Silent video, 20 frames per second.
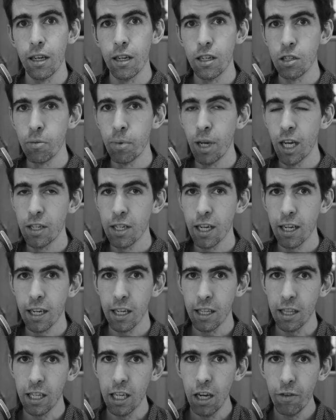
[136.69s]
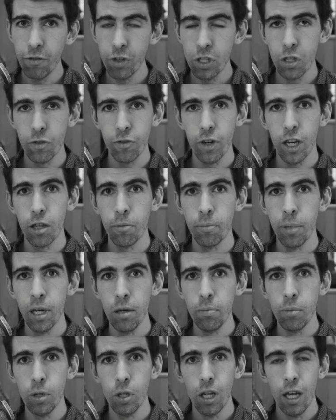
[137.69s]
It is about taking the efforts of other
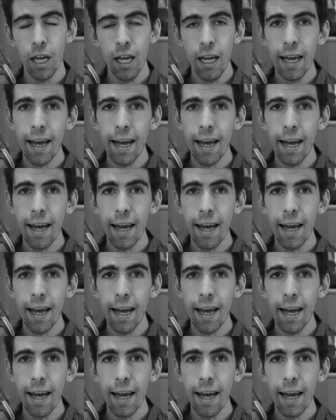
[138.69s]
people,